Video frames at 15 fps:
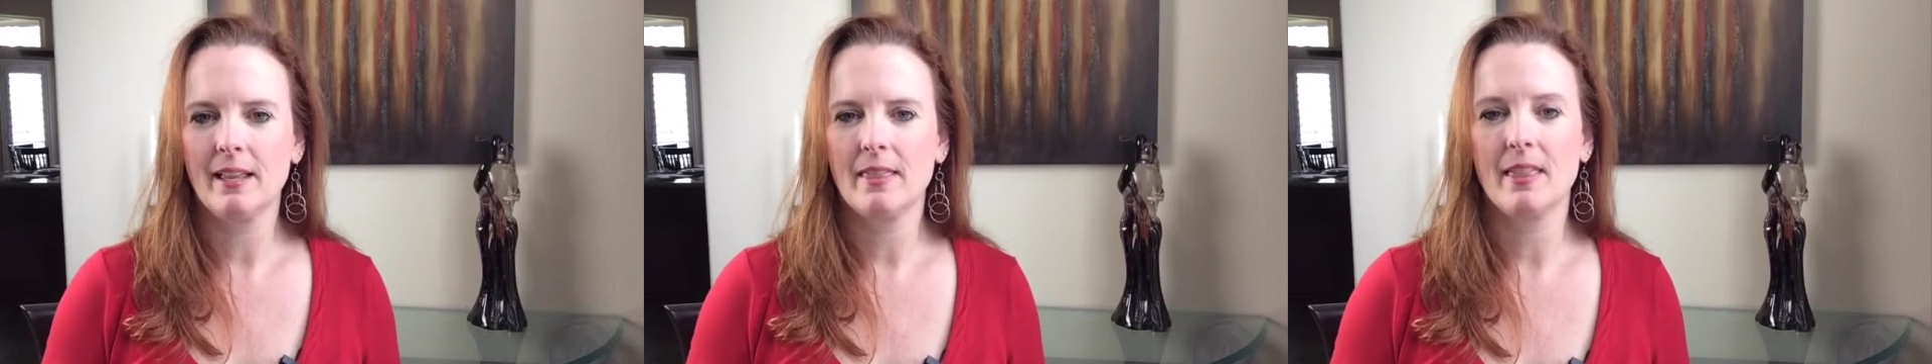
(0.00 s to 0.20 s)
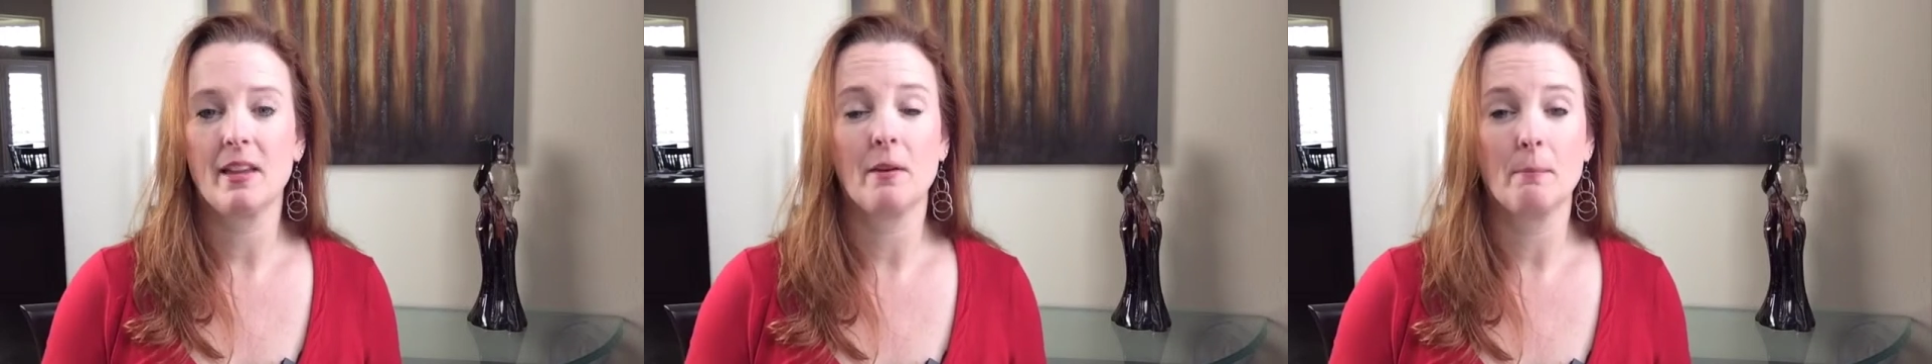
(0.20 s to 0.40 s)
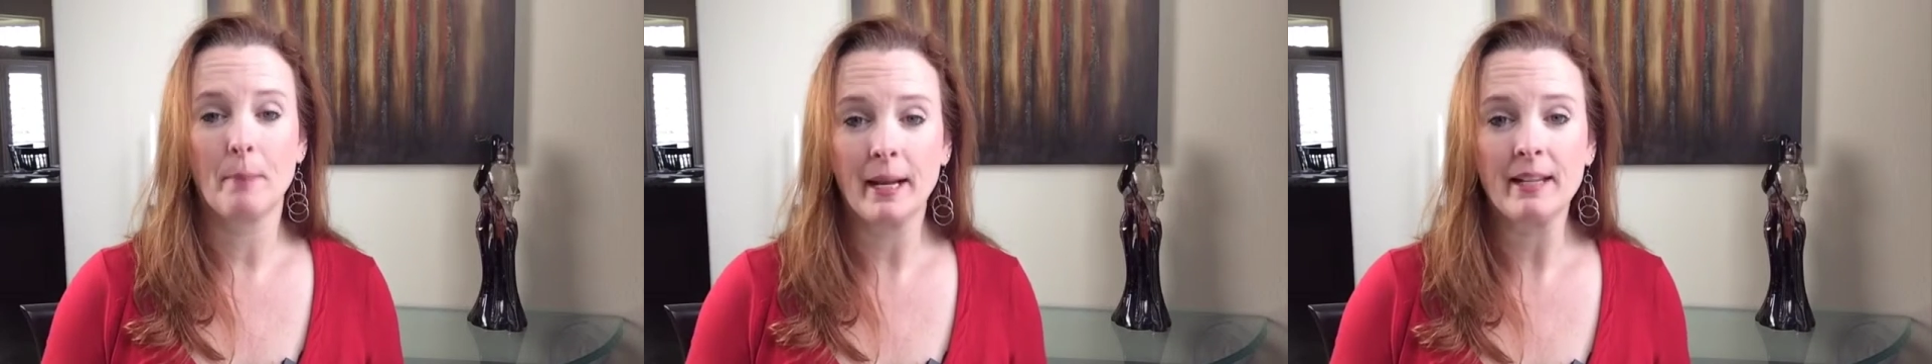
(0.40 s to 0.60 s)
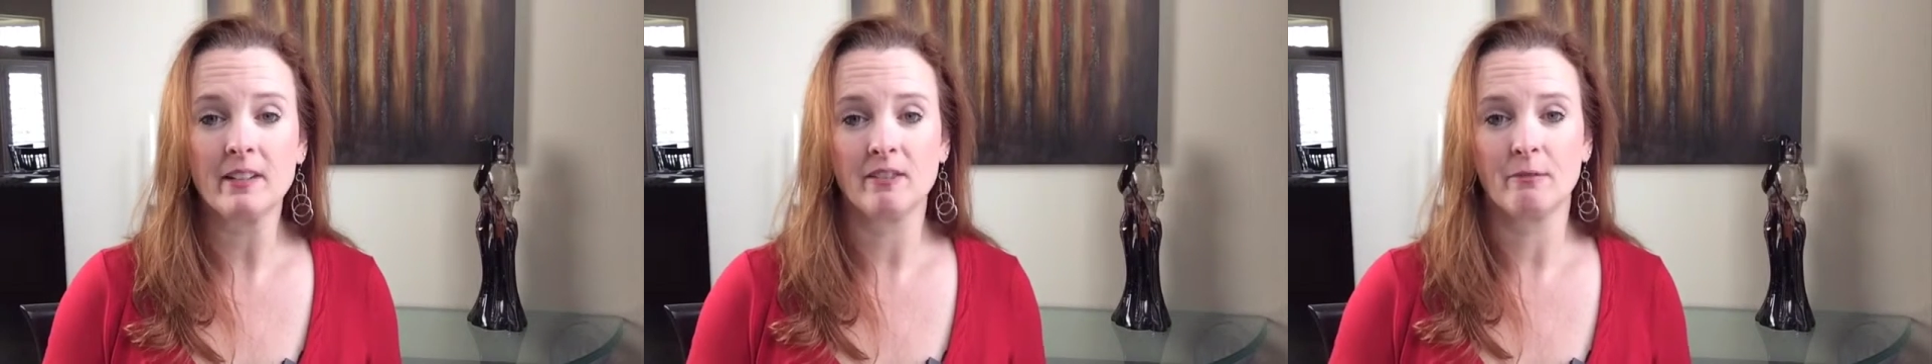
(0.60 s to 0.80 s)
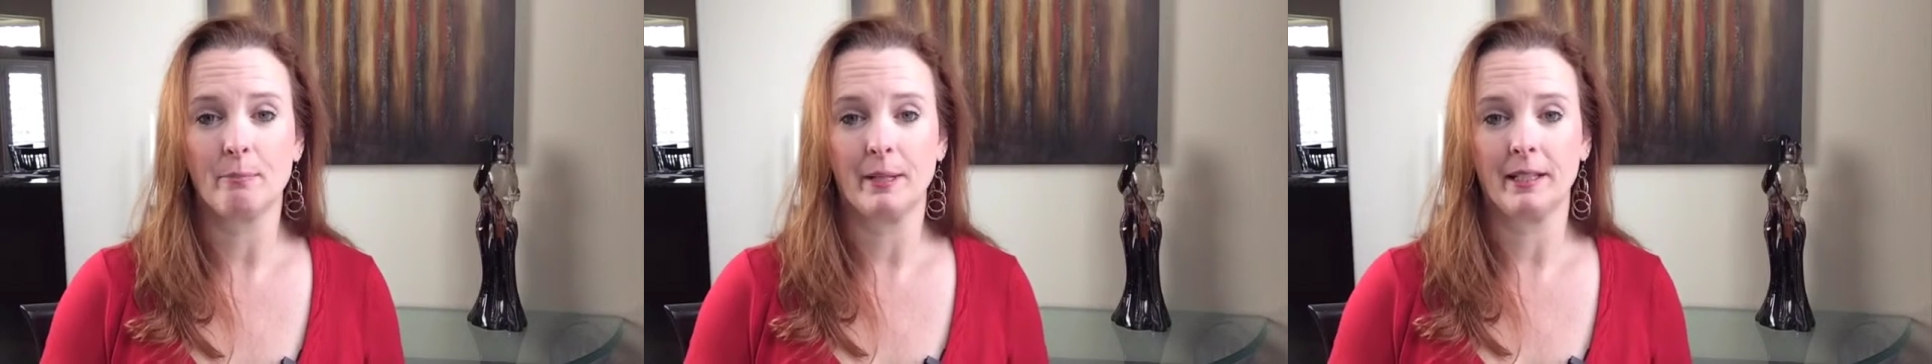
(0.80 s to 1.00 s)
than a might
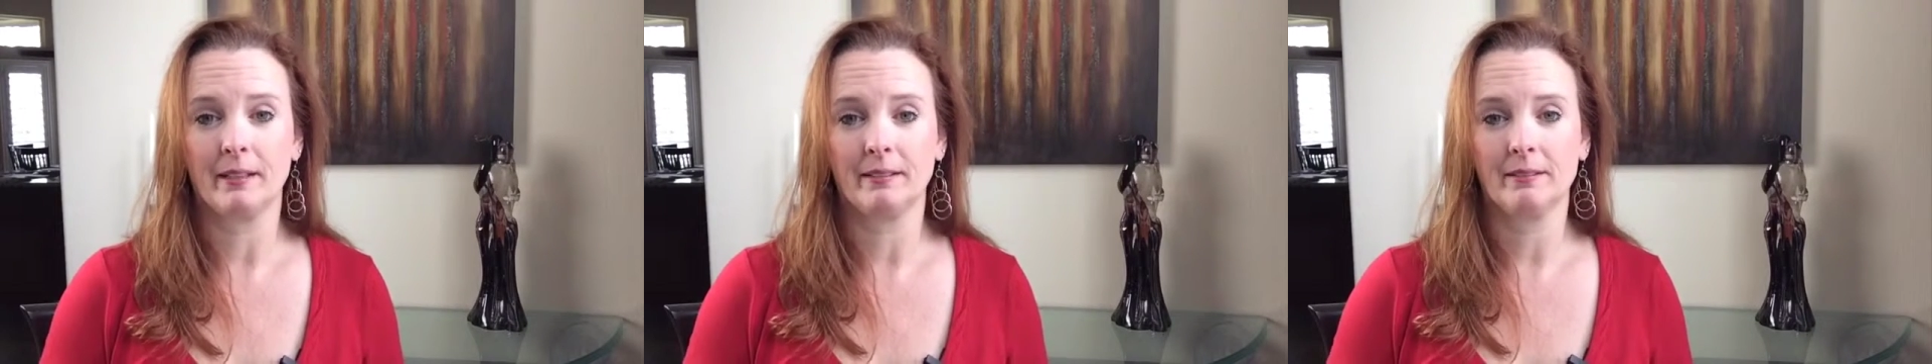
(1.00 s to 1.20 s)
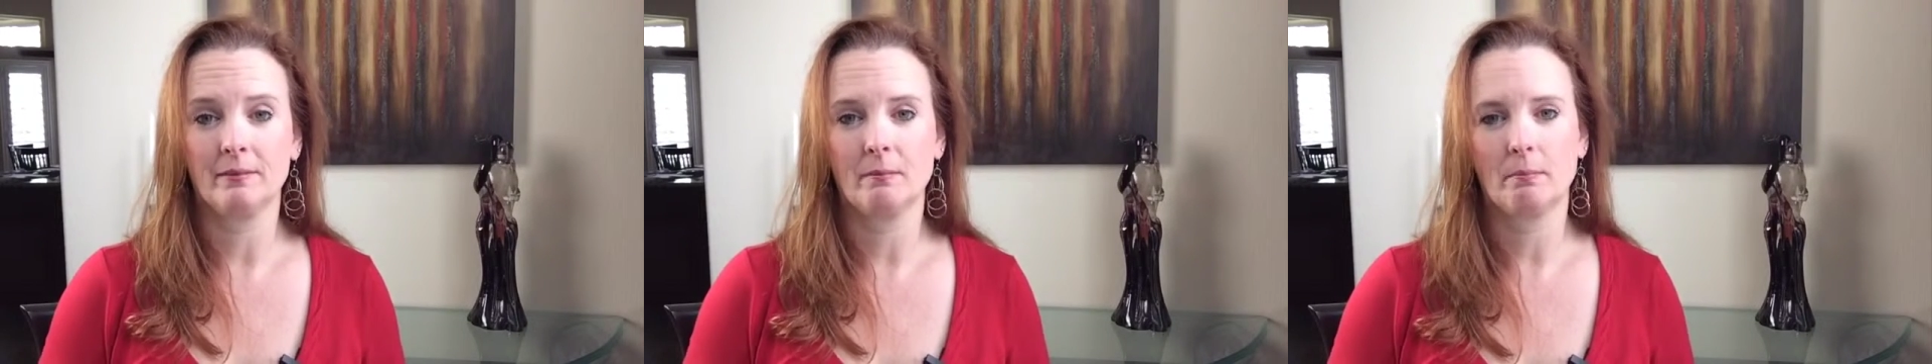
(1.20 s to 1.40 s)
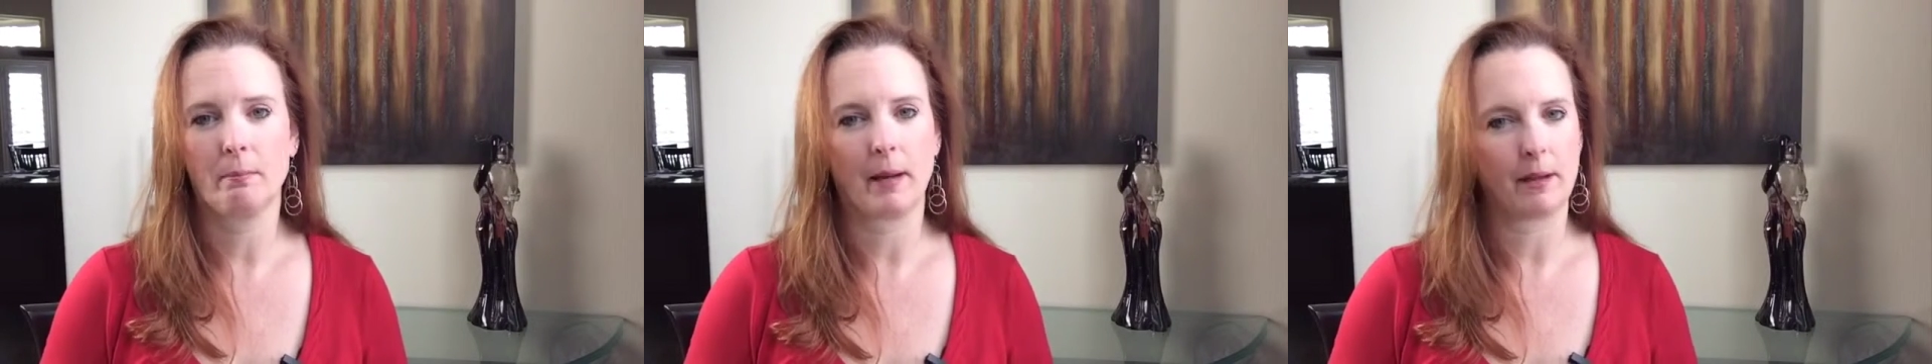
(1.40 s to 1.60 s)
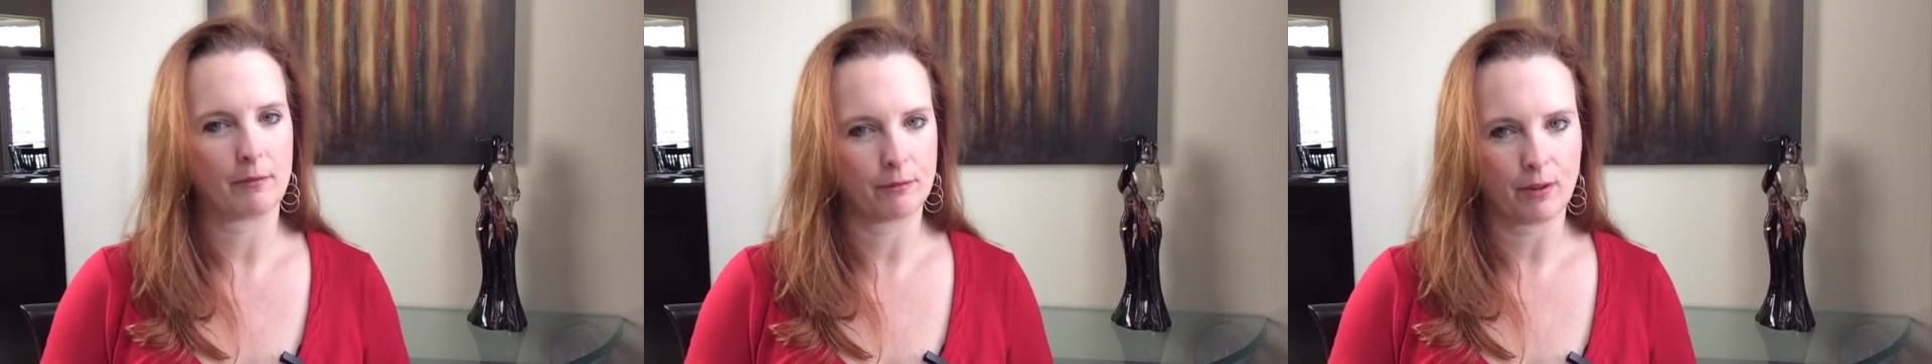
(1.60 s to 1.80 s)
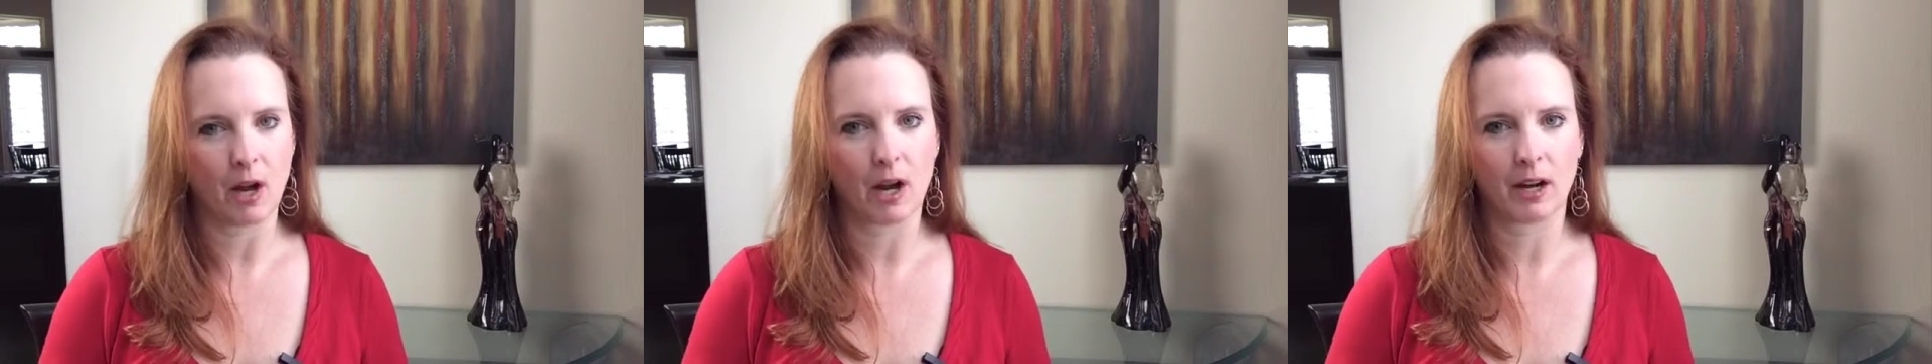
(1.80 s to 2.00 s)
have been by
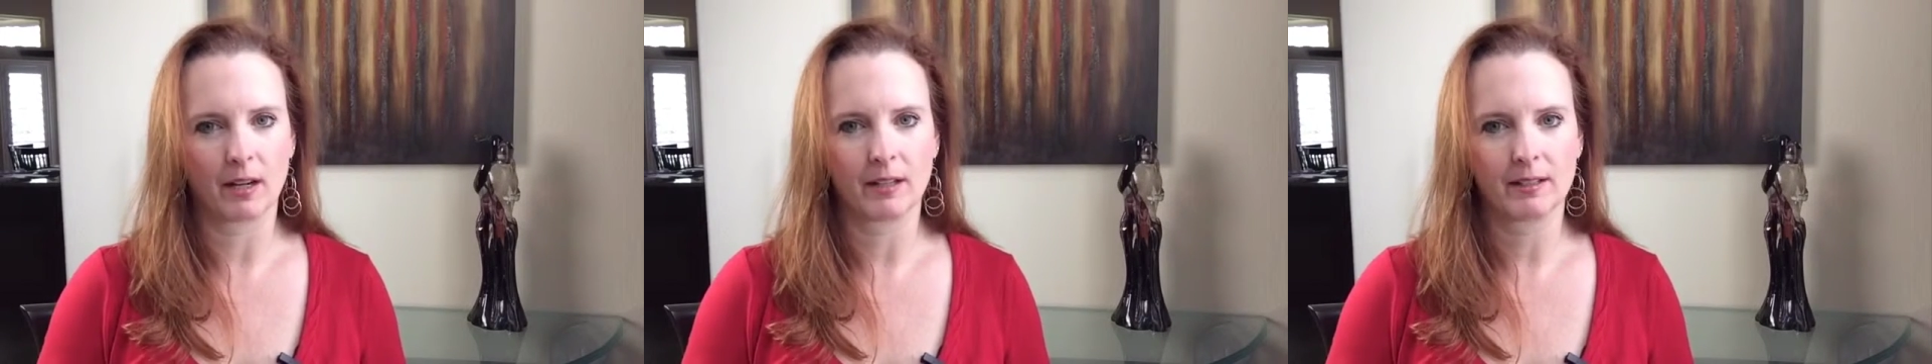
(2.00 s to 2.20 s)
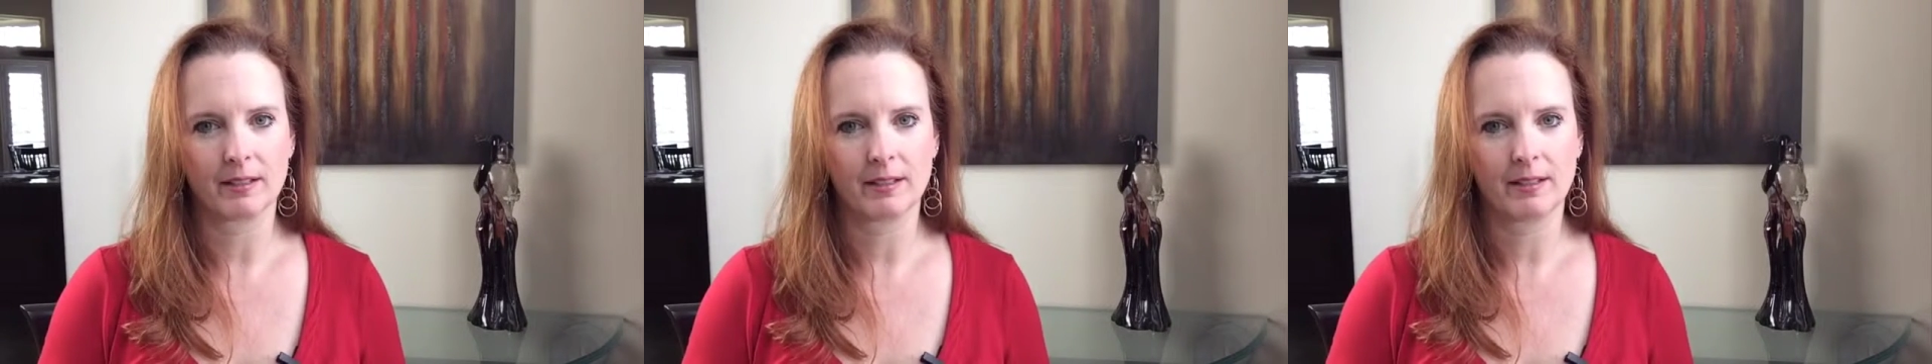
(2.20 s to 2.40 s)
far,